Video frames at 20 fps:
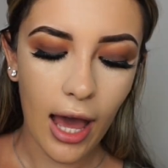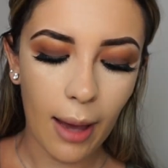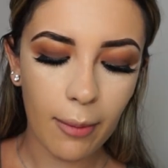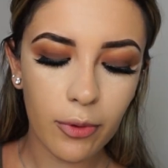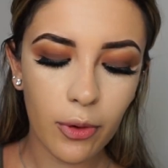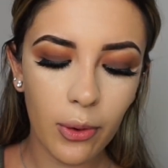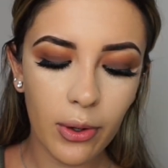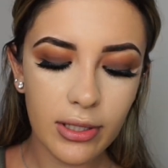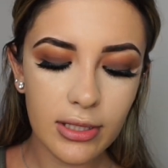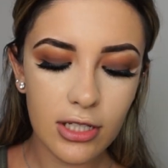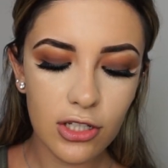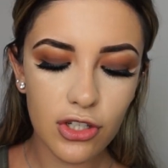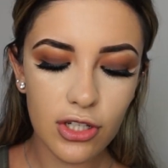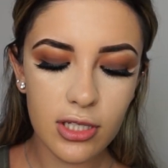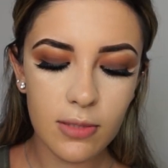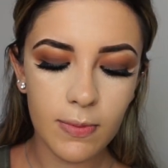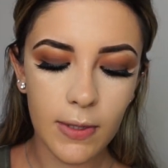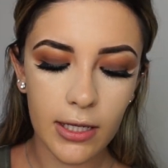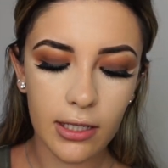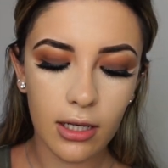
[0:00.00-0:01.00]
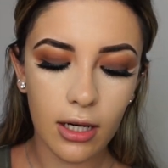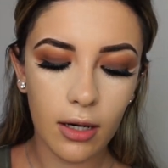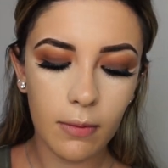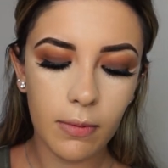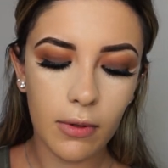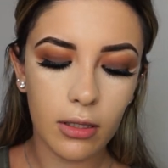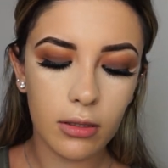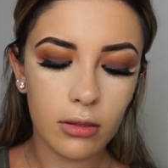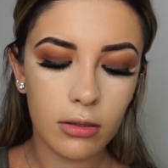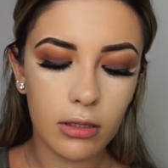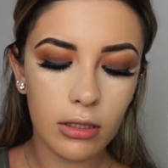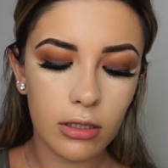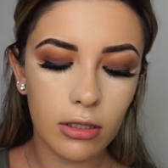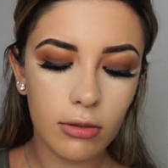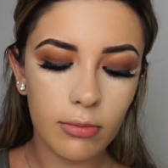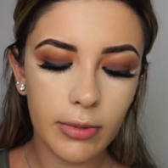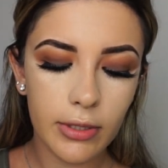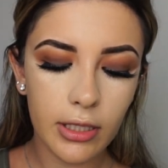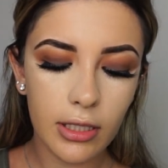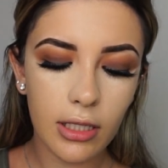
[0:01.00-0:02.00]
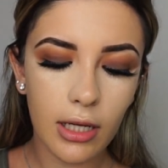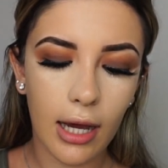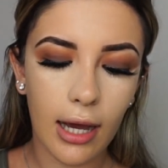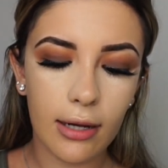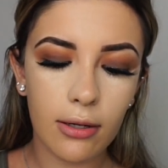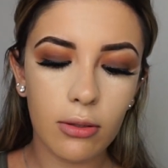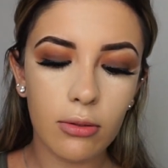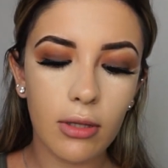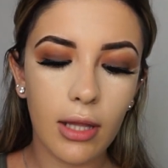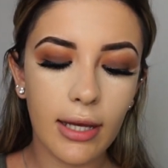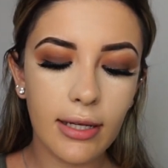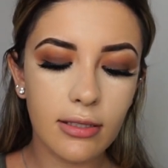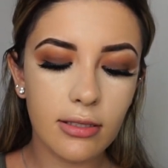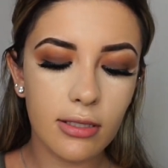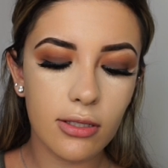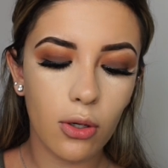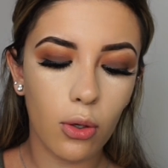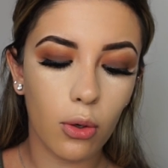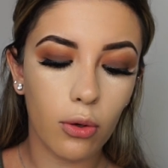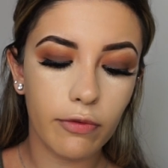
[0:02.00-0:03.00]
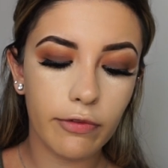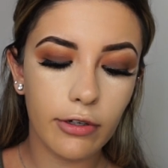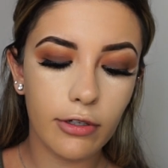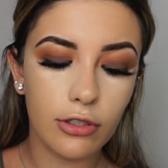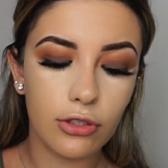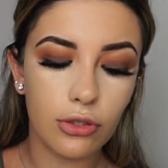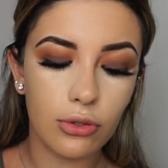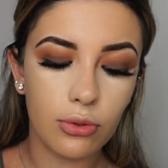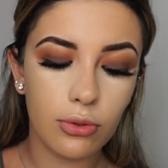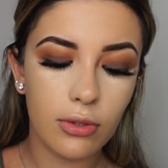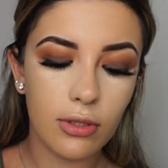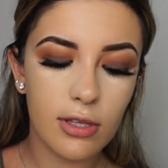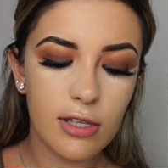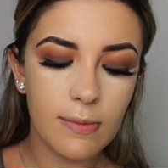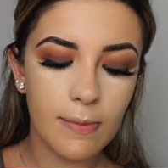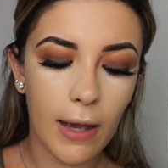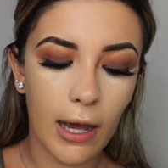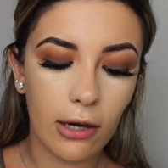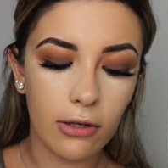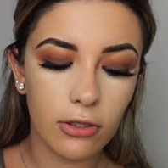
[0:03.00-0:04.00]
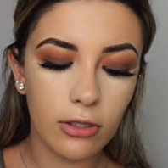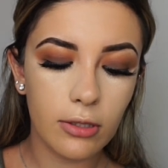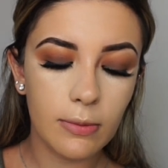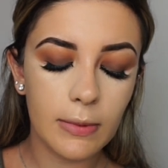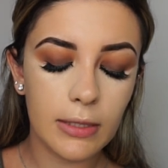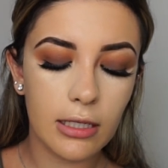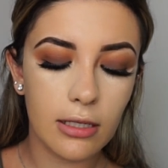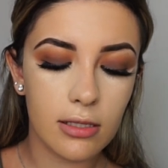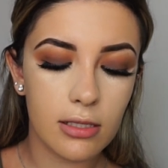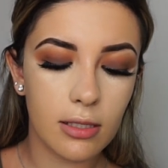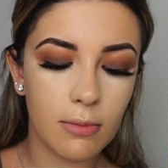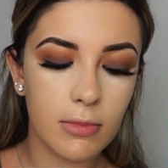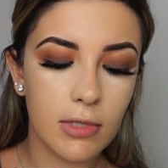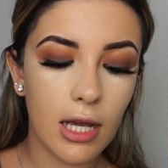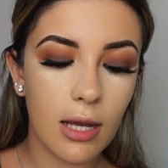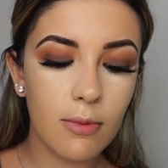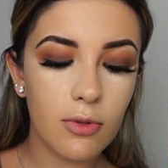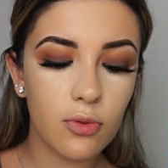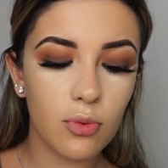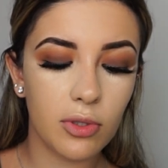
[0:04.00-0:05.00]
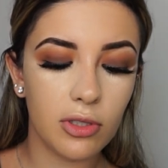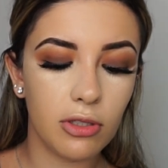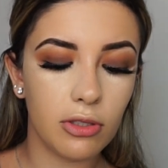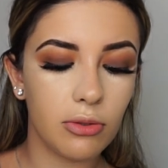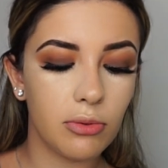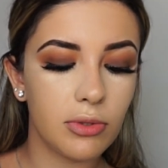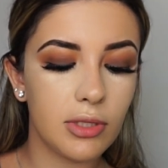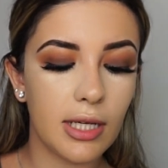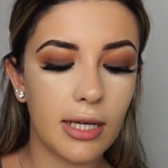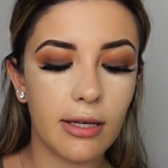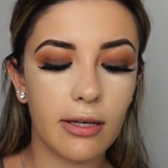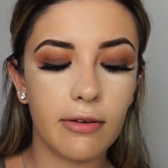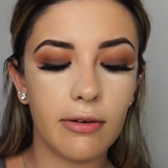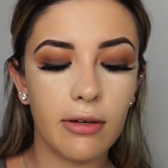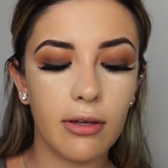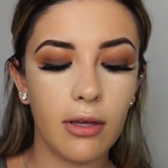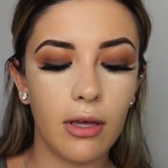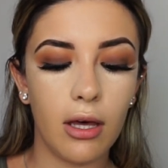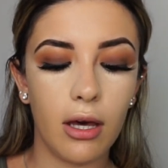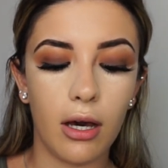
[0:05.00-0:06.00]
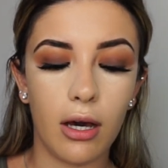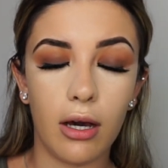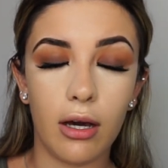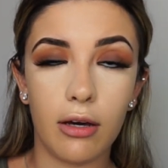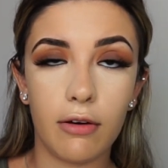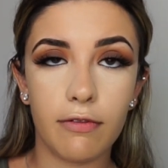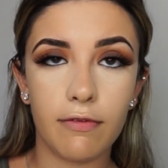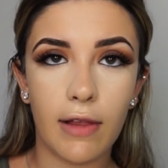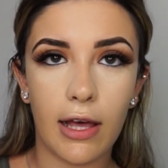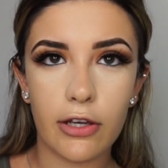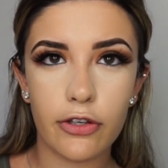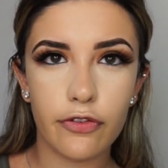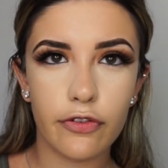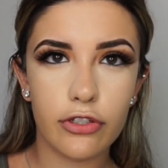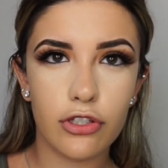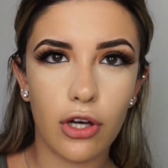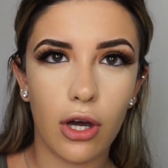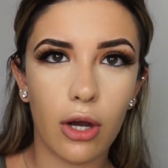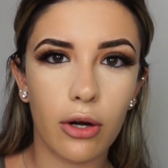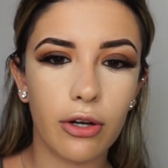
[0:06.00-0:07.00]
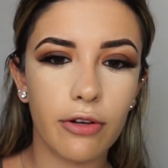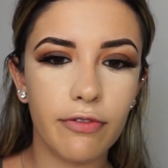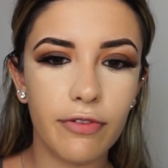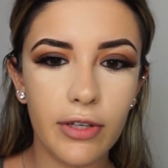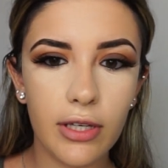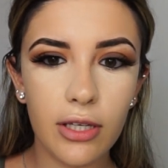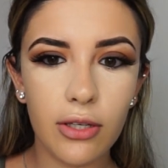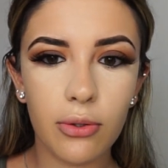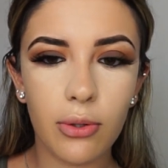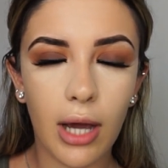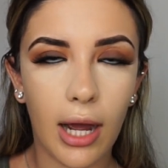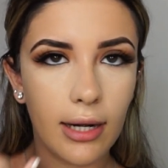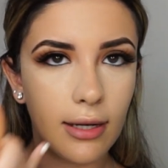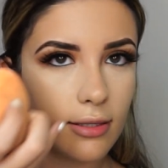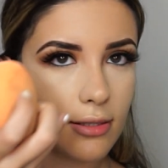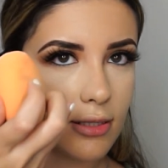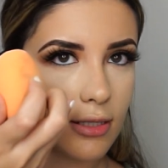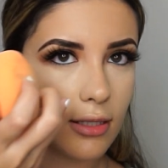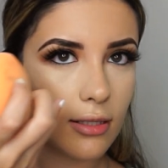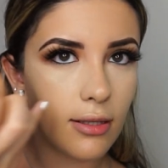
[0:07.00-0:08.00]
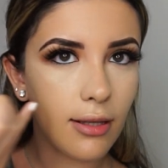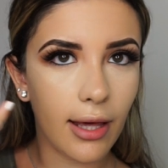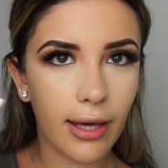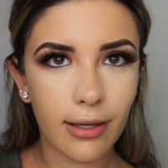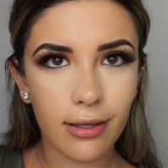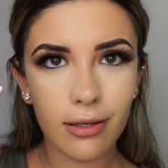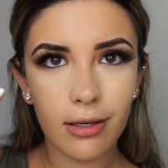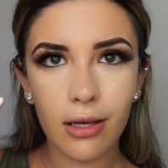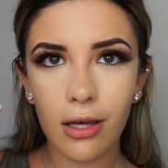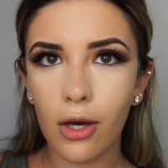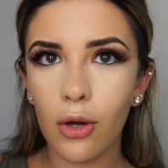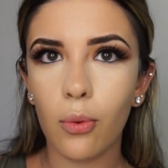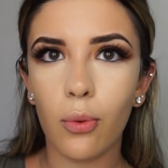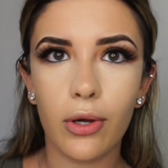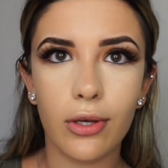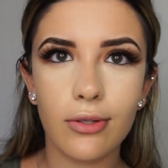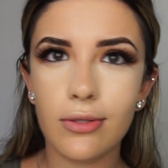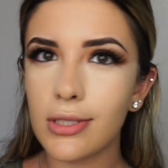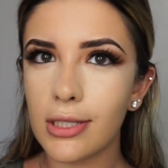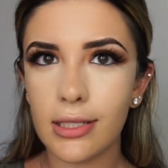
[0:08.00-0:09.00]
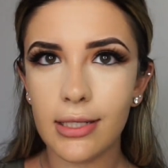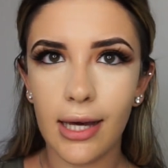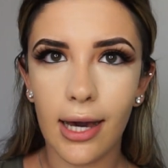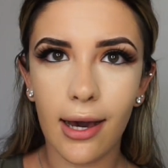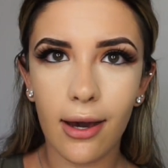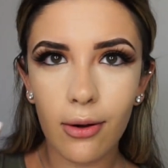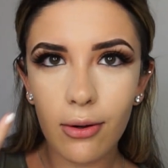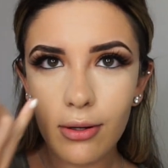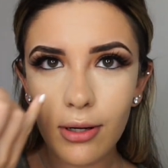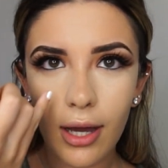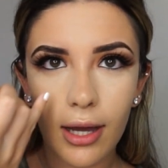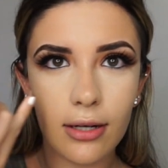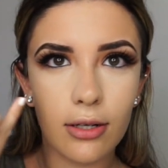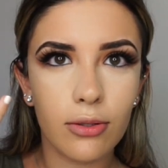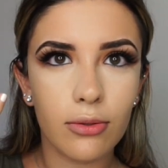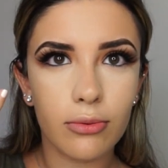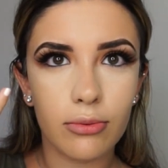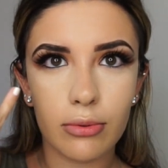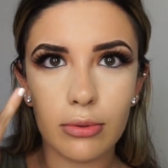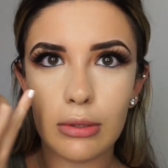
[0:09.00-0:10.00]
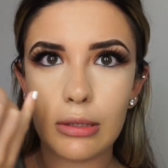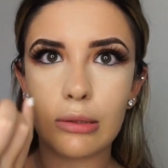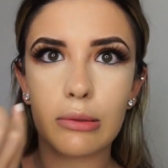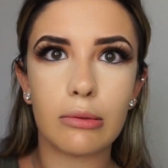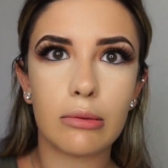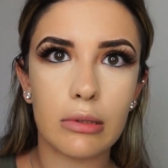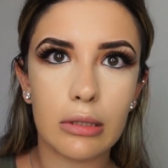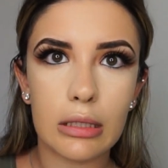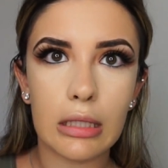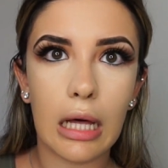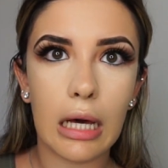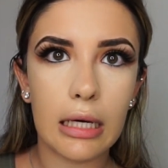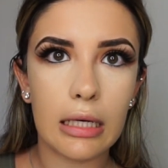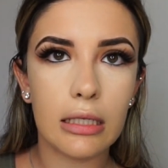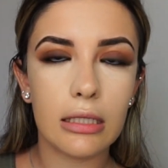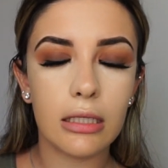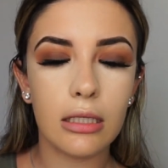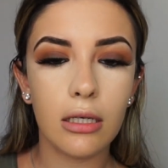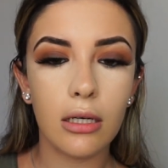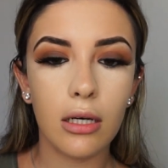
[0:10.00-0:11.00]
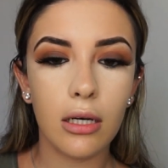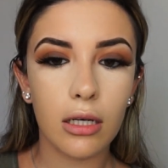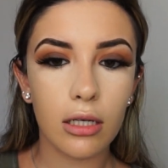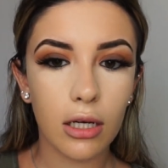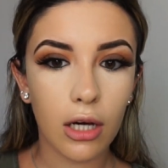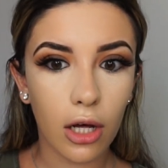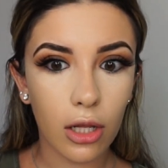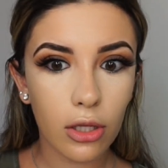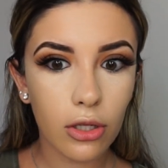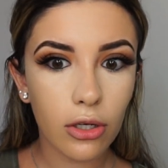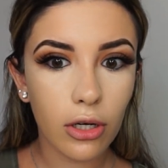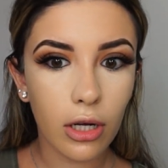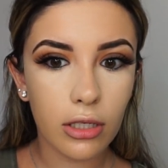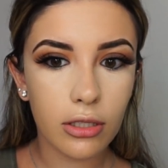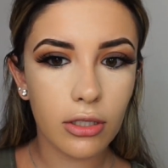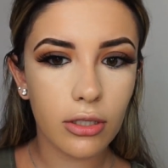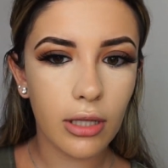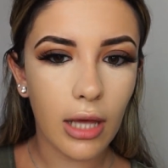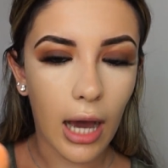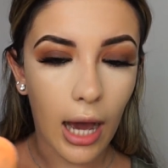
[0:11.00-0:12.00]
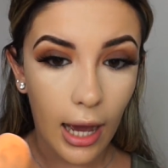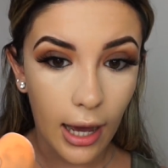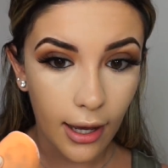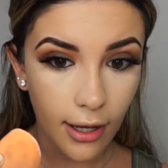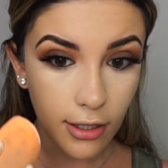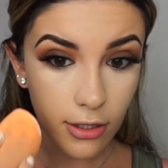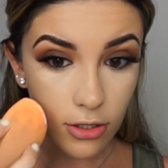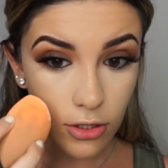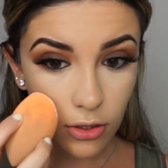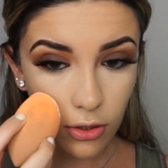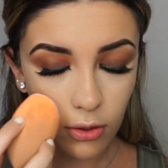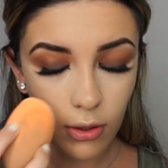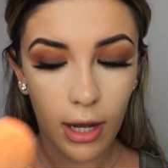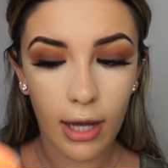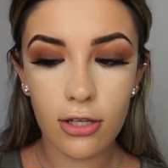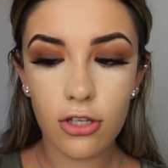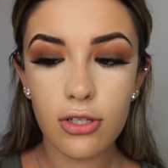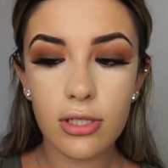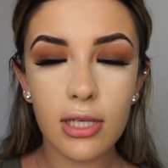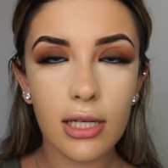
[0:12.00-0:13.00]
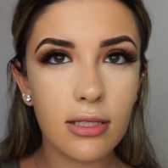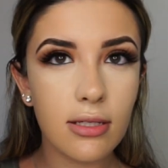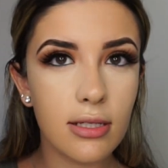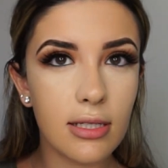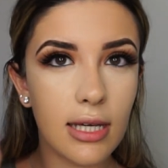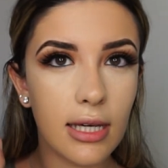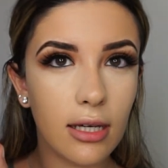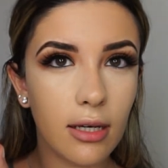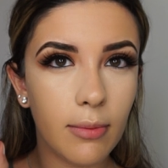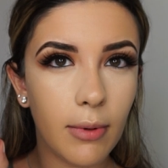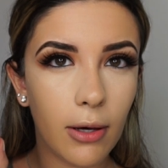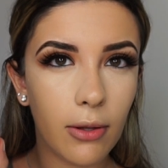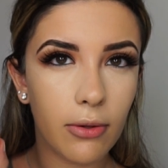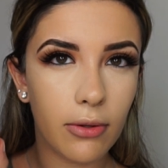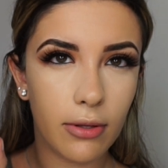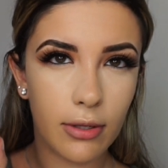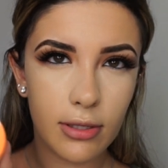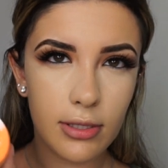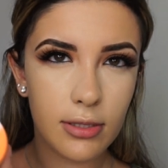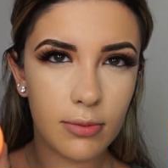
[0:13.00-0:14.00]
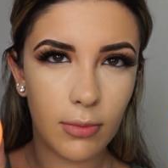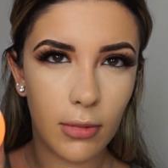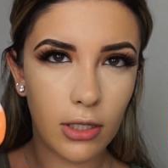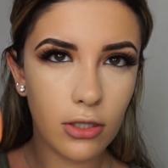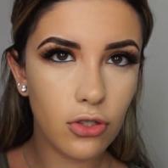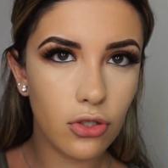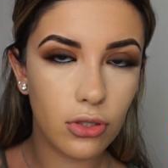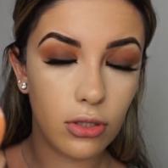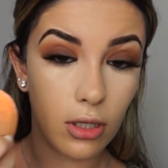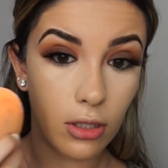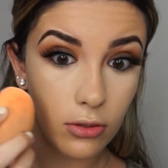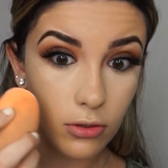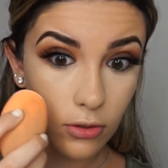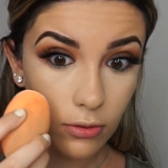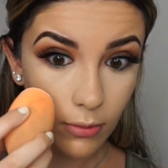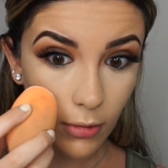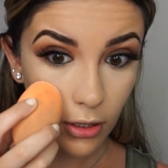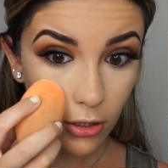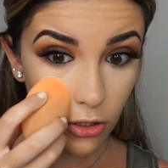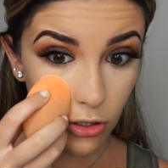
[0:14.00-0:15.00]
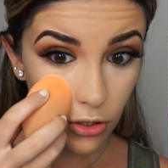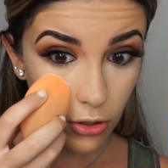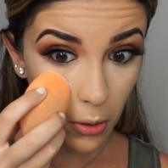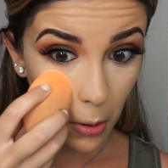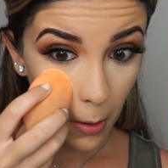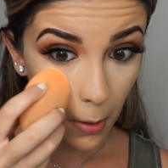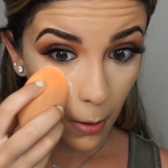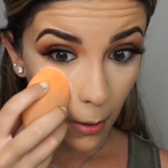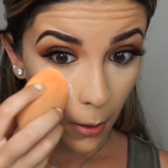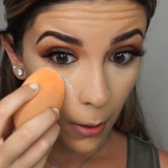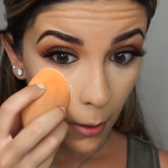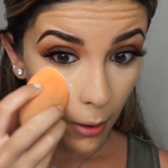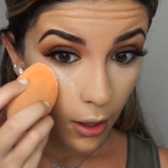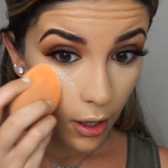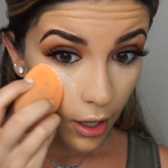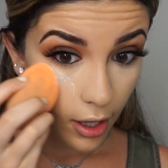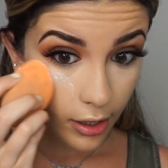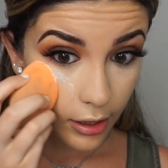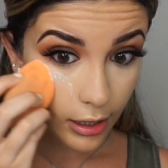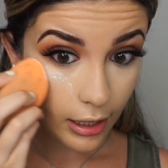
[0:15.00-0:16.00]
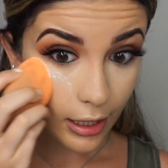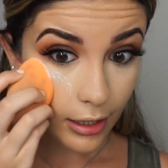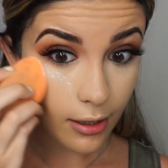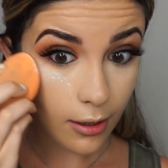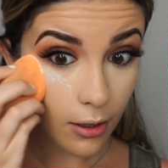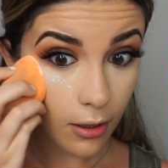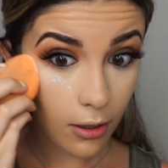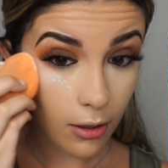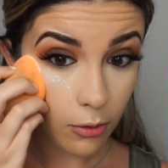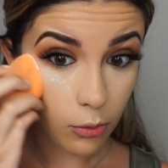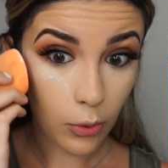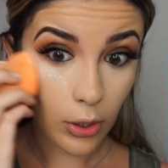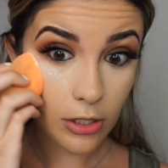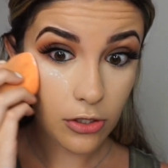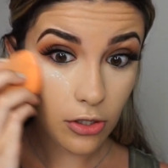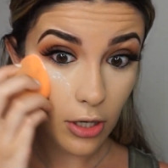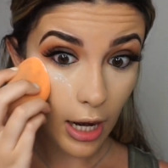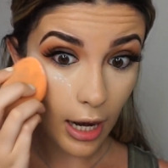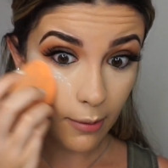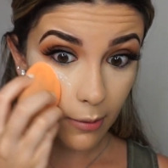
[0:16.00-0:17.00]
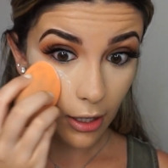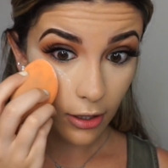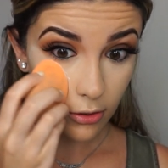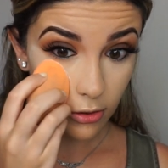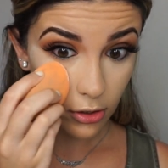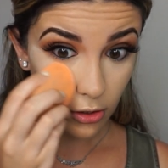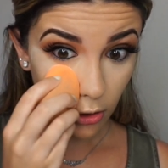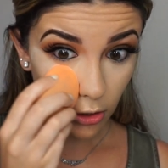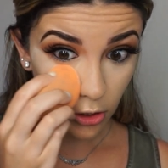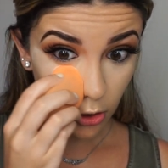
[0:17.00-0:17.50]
I'm going to just pick up a little bit. I don't like to overdo this powder because sometimes when you take flash photography, you kind of see like what you see now, kind of really light color under the eyes. So I just like to take about this much, not too much, and kind of raise your eyebrows, girl.